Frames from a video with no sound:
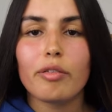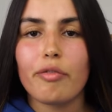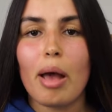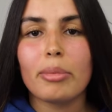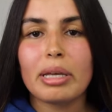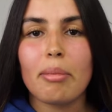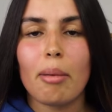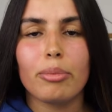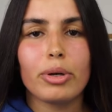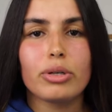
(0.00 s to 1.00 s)
a family
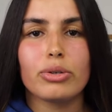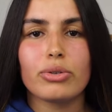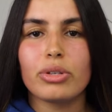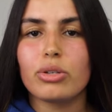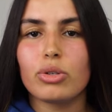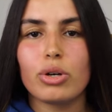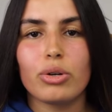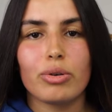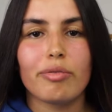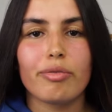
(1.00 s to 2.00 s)
member, your sister,
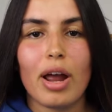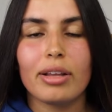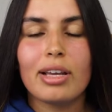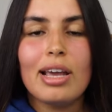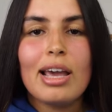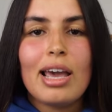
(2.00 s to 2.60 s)
your friend.